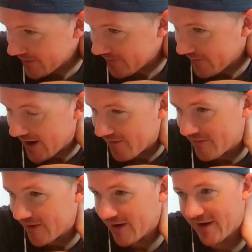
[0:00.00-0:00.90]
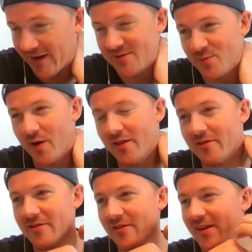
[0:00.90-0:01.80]
35 next
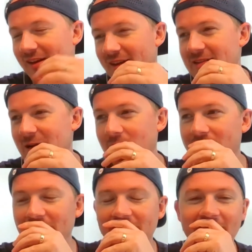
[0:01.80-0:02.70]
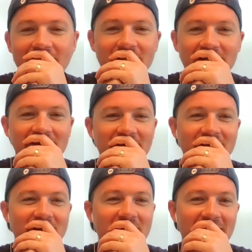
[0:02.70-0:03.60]
month, and that's how I'm feeling now too.
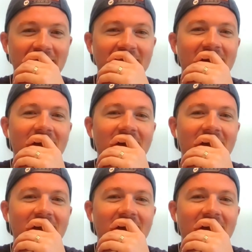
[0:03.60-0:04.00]
It's just like